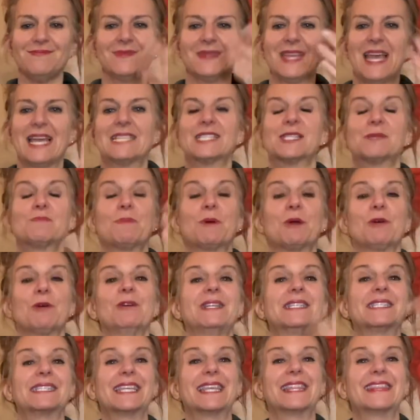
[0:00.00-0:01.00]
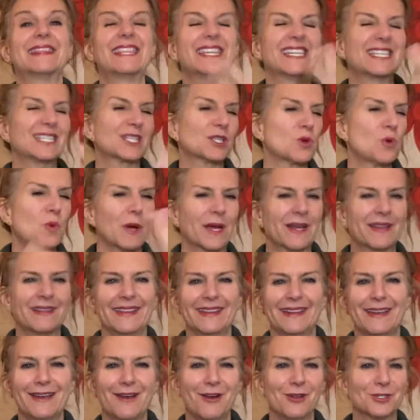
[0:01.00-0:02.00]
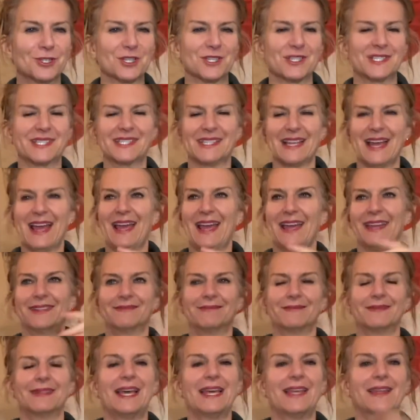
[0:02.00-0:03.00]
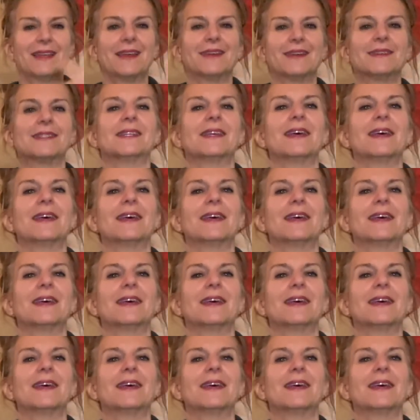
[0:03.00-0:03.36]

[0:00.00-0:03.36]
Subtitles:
experiencing things quickly, I'll just say, like